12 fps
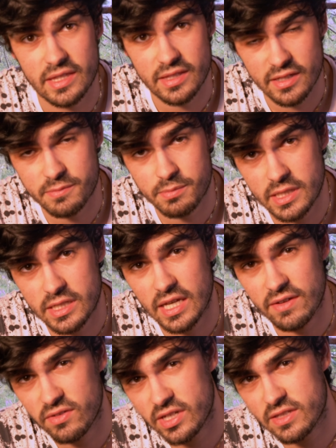there's been
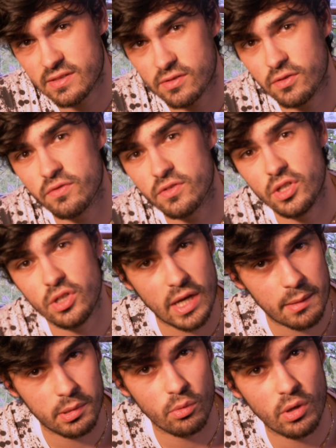evidence of new
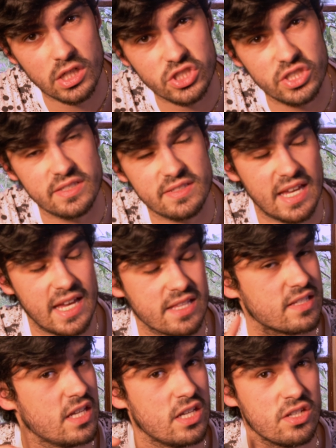Apple Watches and
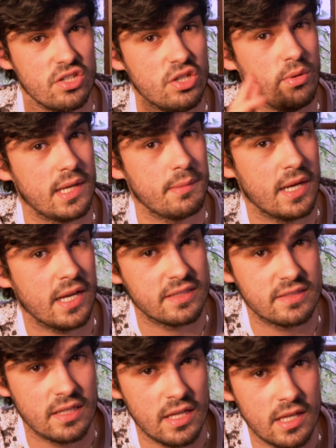new
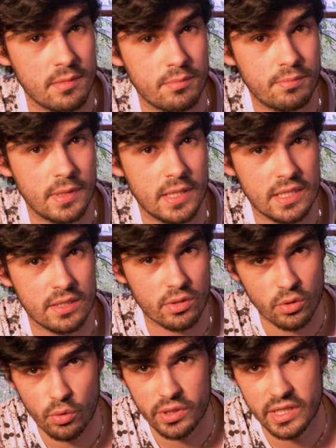iPads being
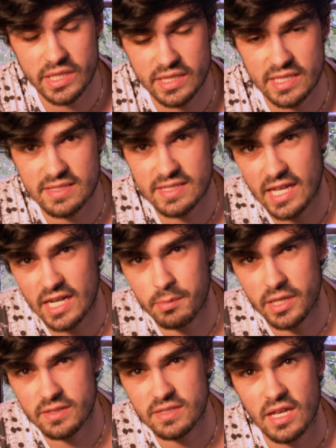recorded in this
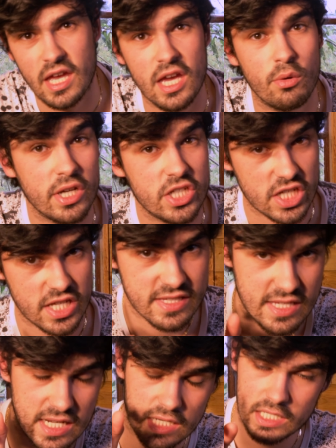database, which
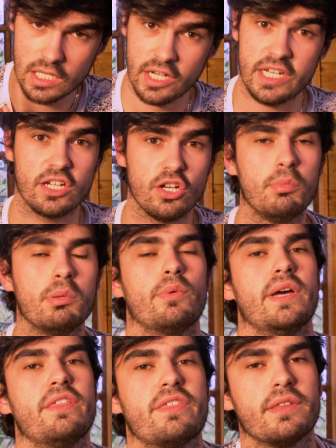is lining up
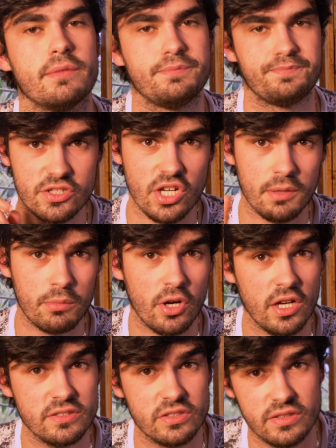with John
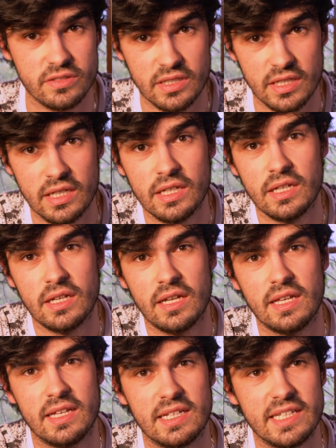Prosser's
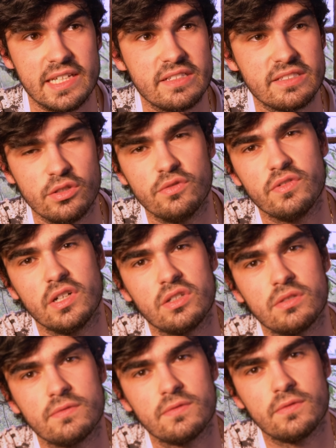leaks of a
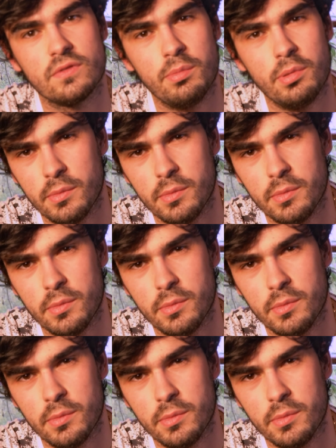couple